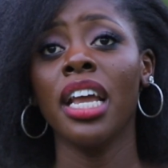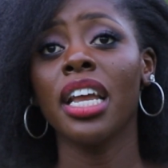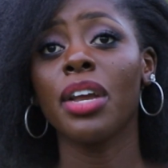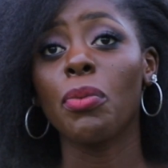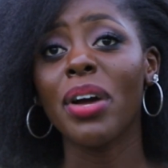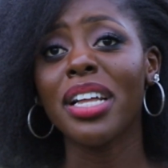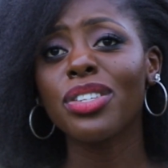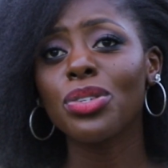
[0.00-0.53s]
he
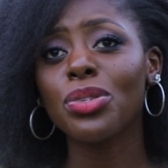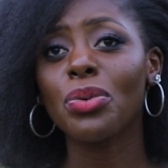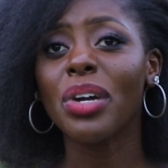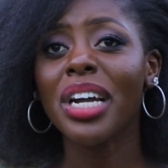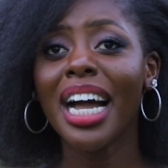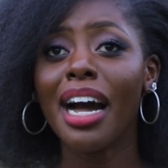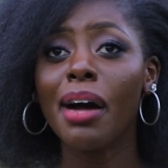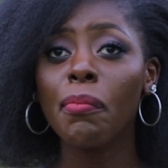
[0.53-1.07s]
wants to
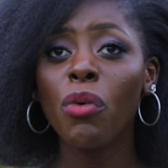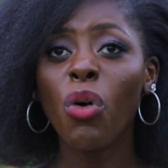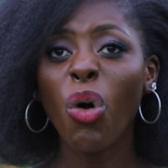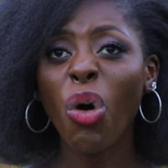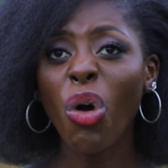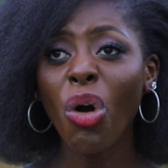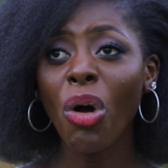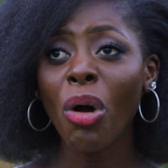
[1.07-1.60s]
come
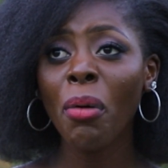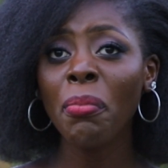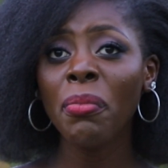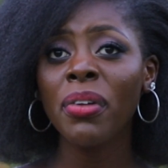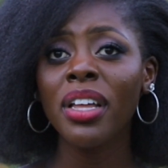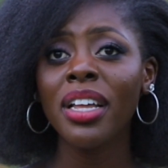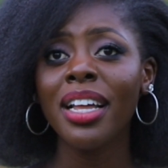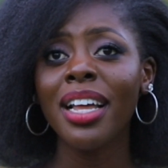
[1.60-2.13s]
home.